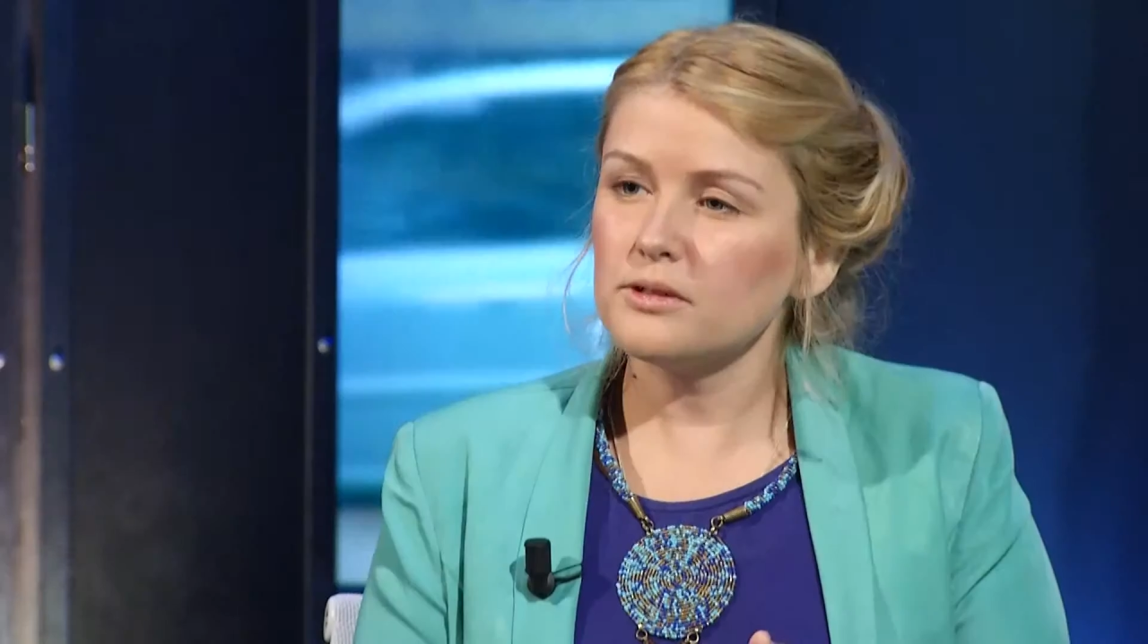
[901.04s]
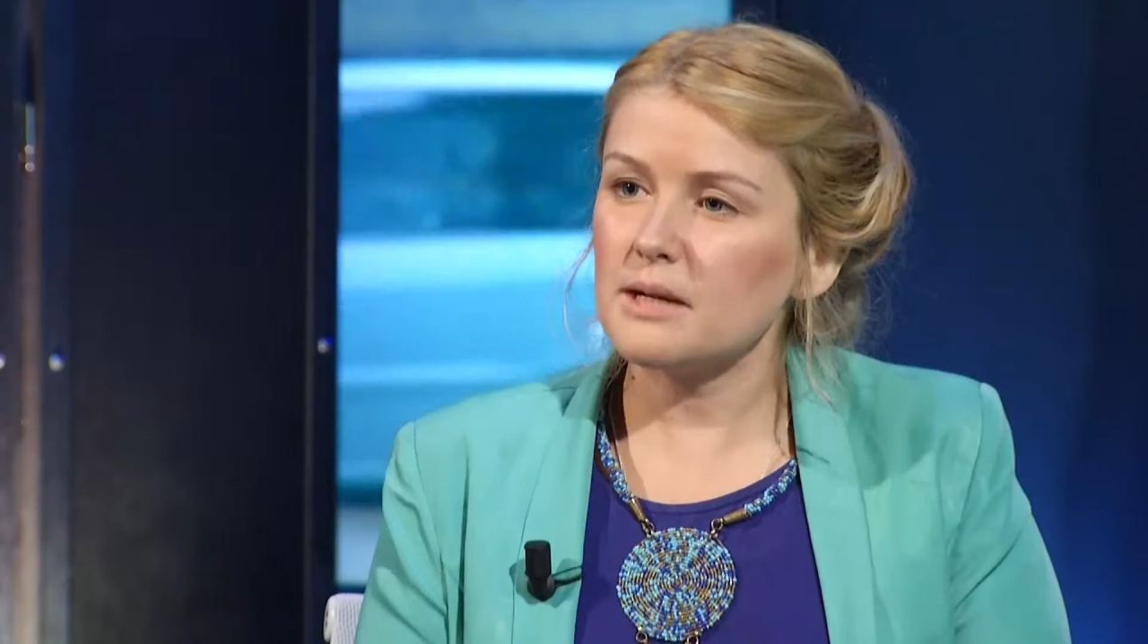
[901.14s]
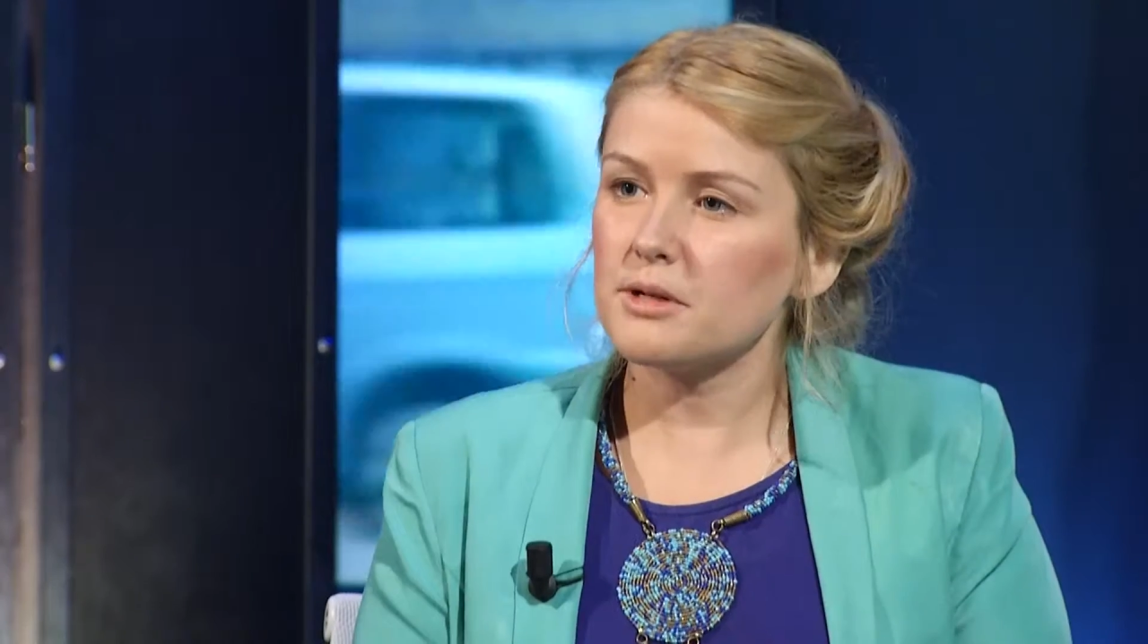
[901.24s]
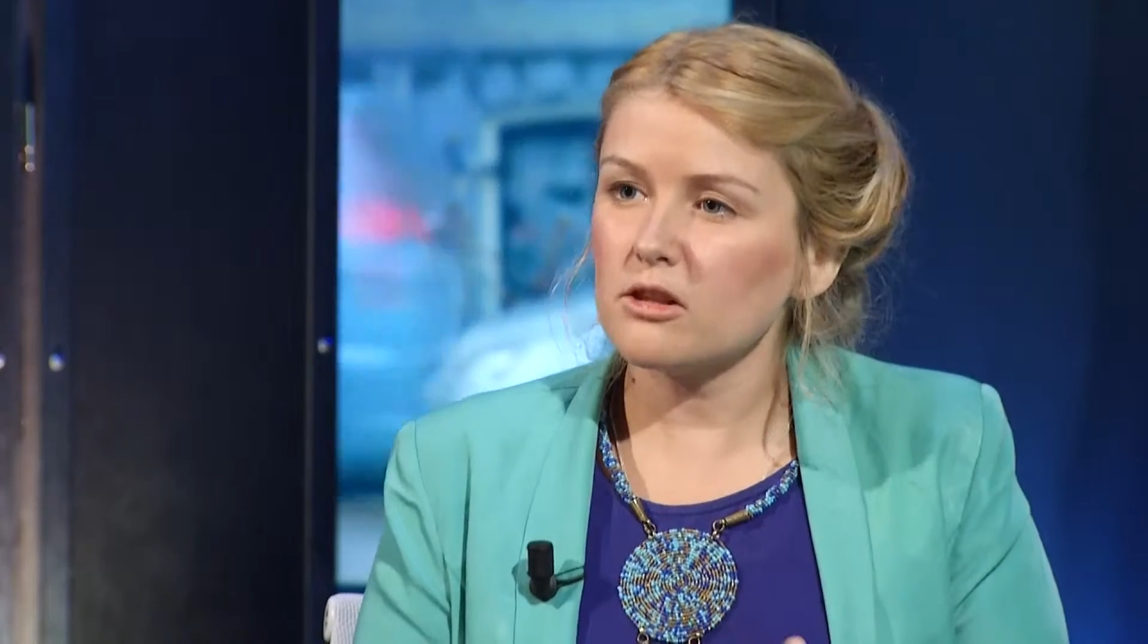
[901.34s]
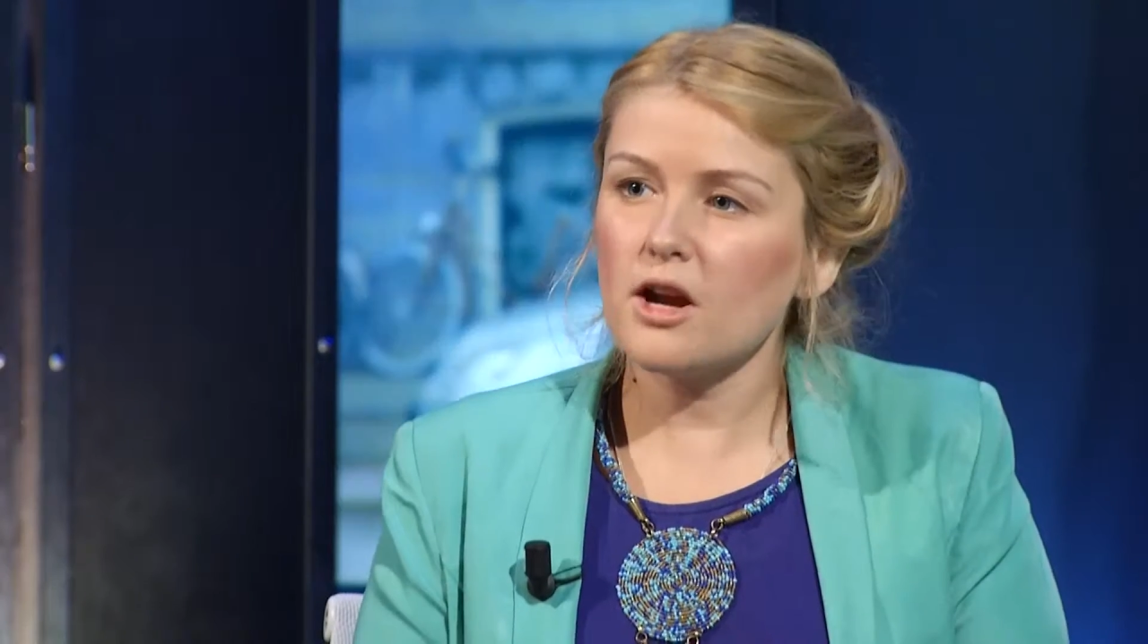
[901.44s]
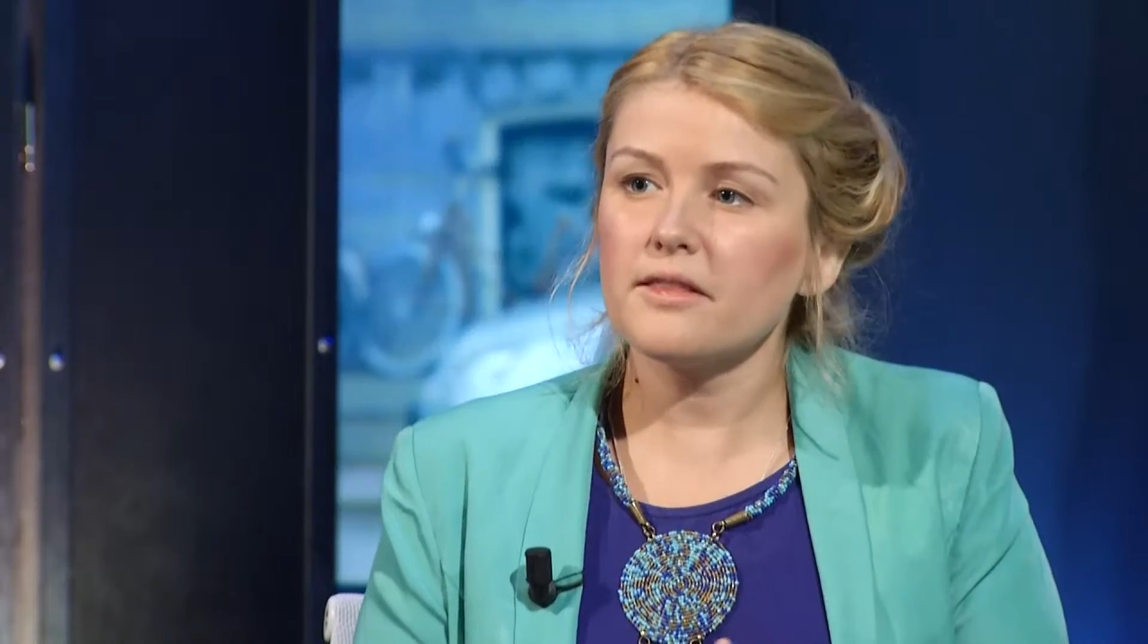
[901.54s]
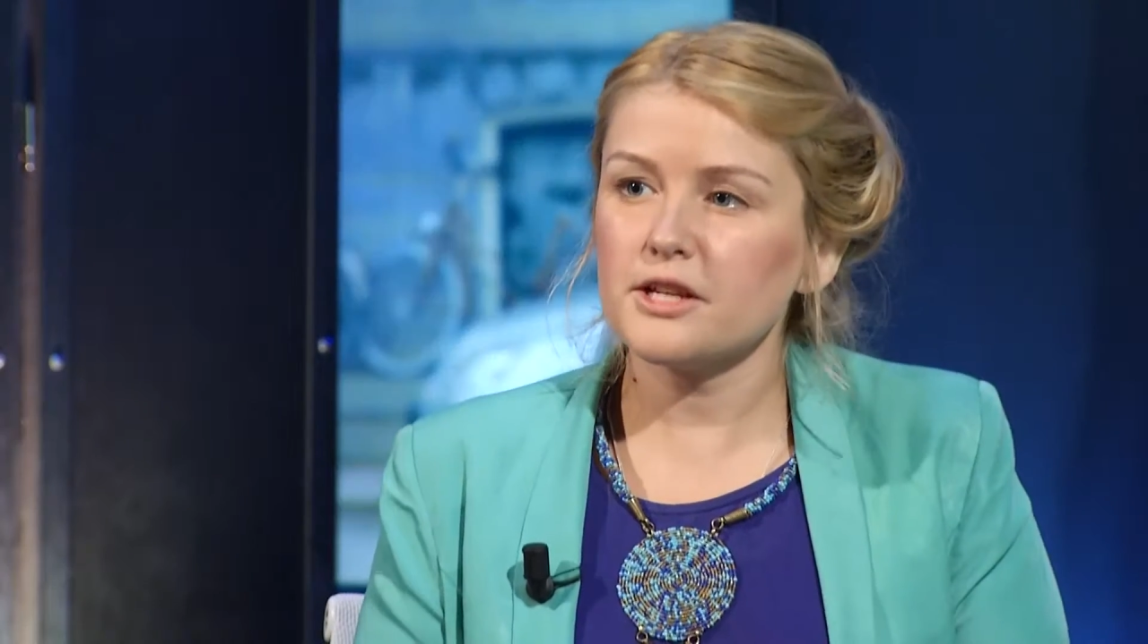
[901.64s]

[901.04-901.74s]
name it. A lot of the